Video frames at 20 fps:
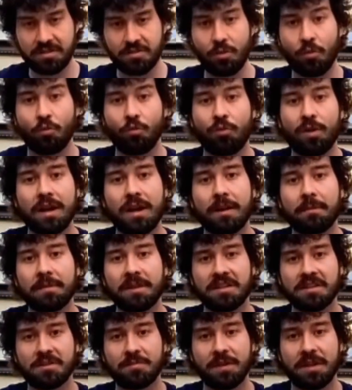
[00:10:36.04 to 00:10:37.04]
RAM
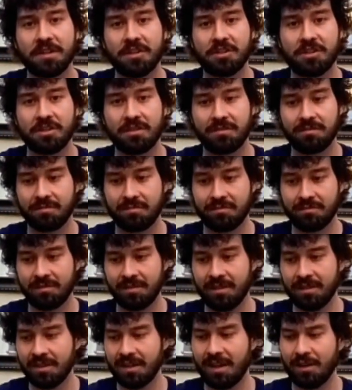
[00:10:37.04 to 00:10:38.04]
expansion.
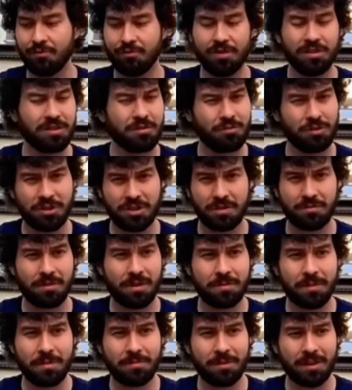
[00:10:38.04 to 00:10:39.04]
I really wish I
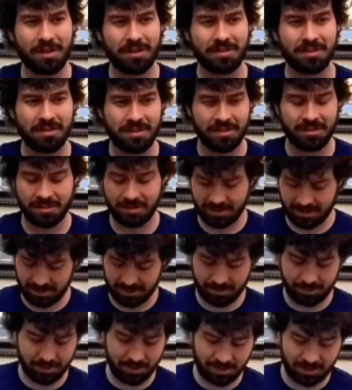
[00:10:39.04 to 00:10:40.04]
brought my box cutter because
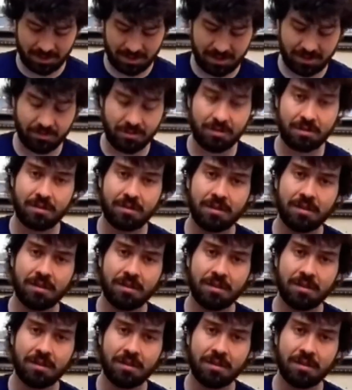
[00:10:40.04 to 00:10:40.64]
I'm just gonna have to